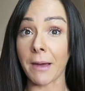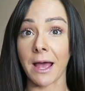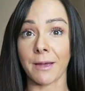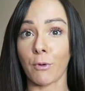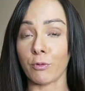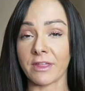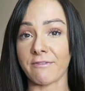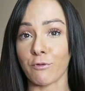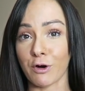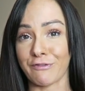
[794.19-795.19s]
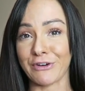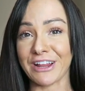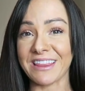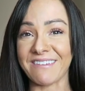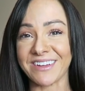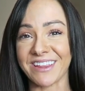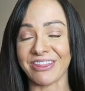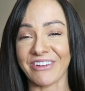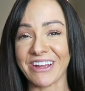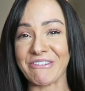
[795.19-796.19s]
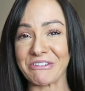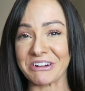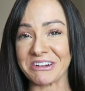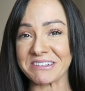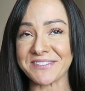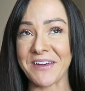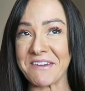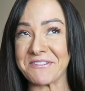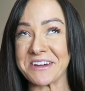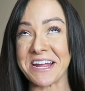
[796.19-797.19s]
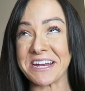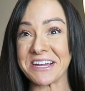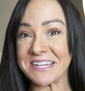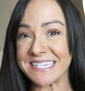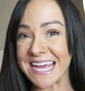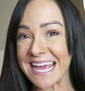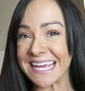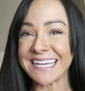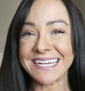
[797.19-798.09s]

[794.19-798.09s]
I'm only four foot 11 and three quarters, five foot on a good day.